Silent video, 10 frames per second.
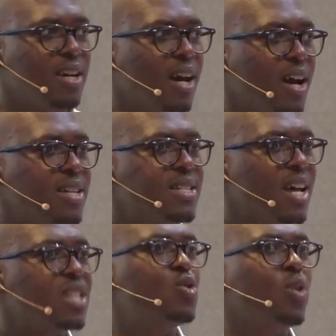uh,
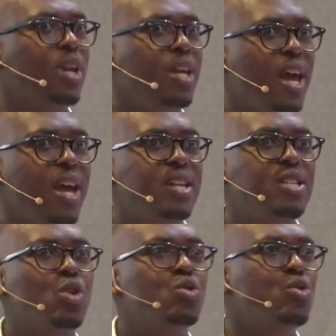starts to create
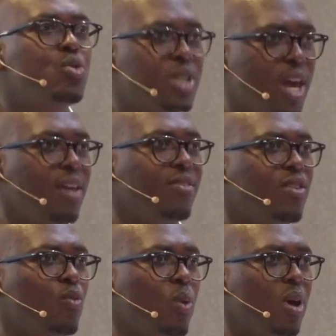those use
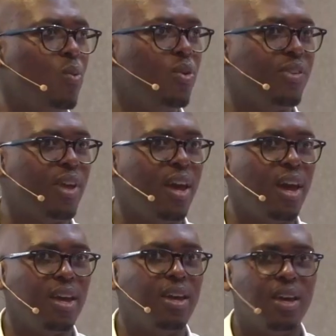cases where we say,
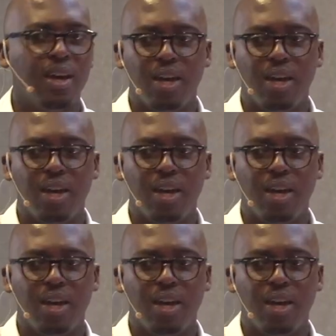hey,